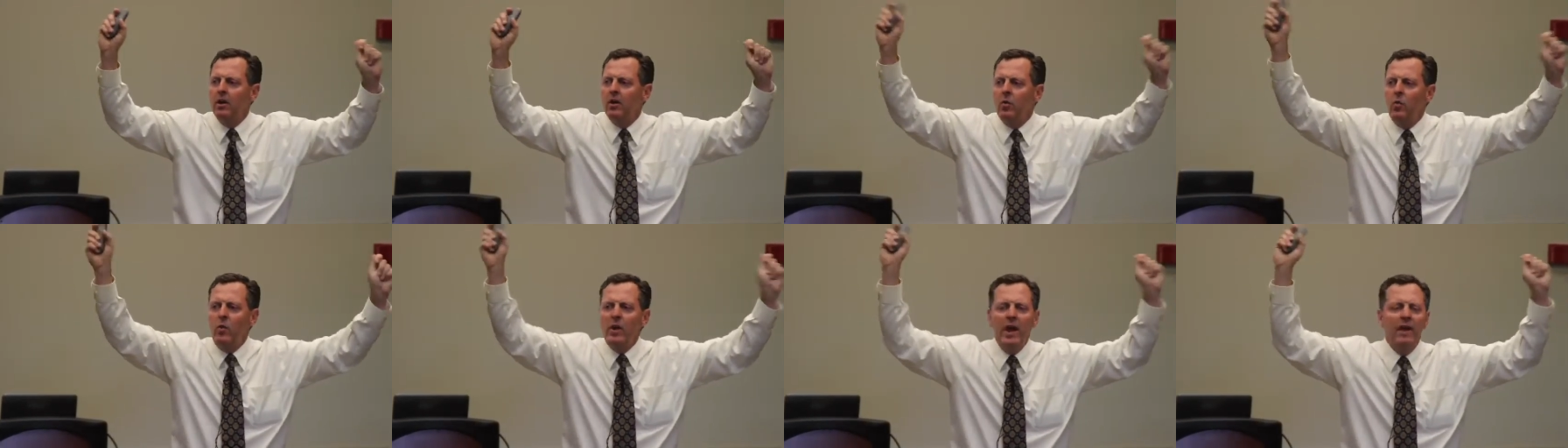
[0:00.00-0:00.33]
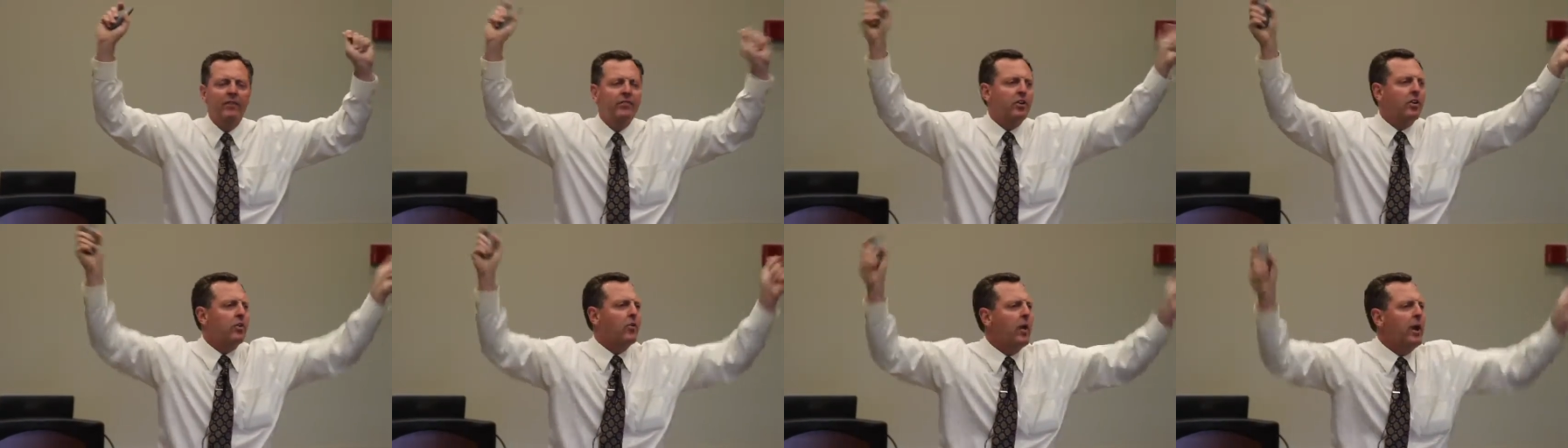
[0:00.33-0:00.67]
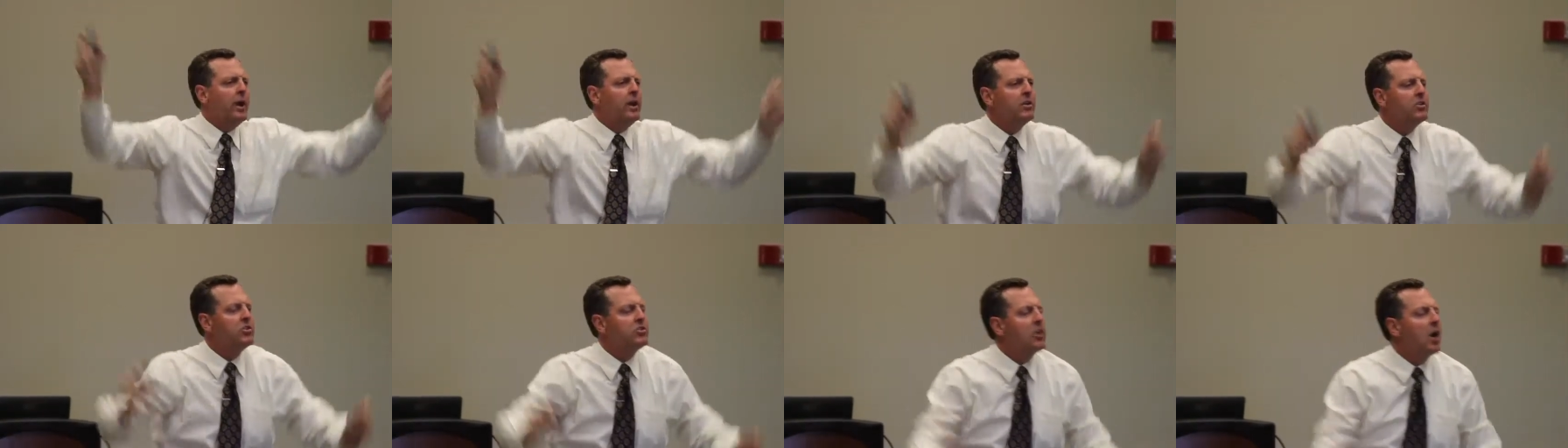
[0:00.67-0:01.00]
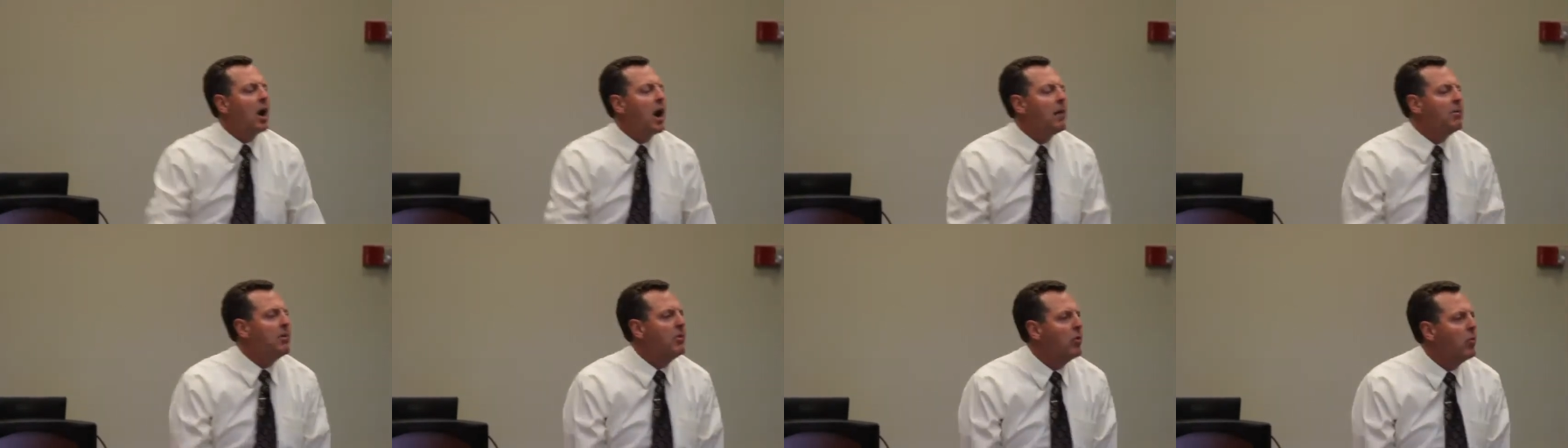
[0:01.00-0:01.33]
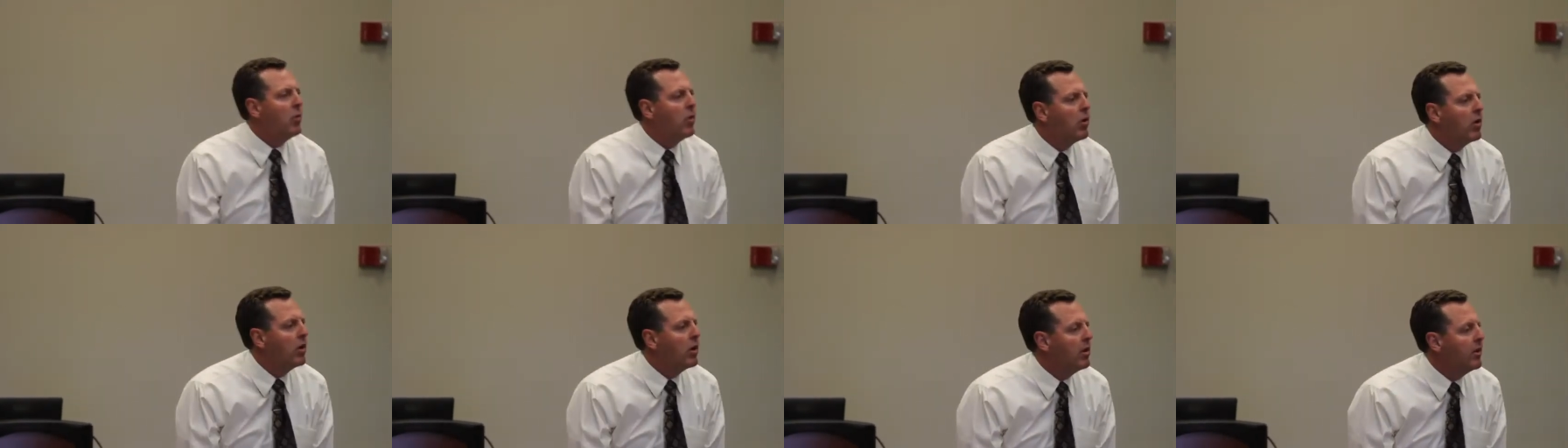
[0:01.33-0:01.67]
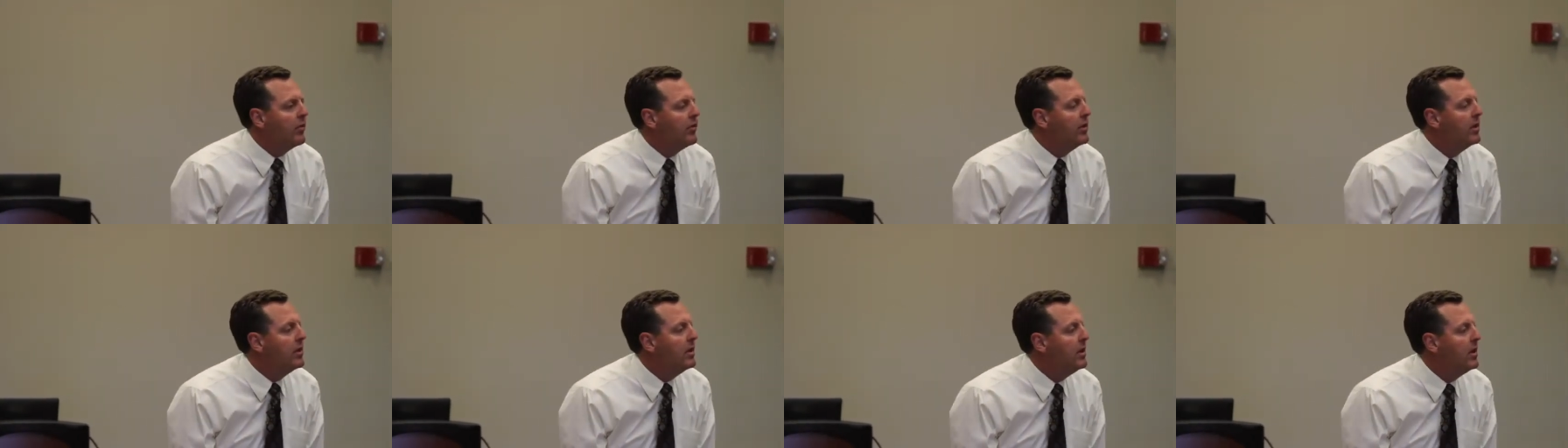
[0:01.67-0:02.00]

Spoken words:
We have the greatest job in the world,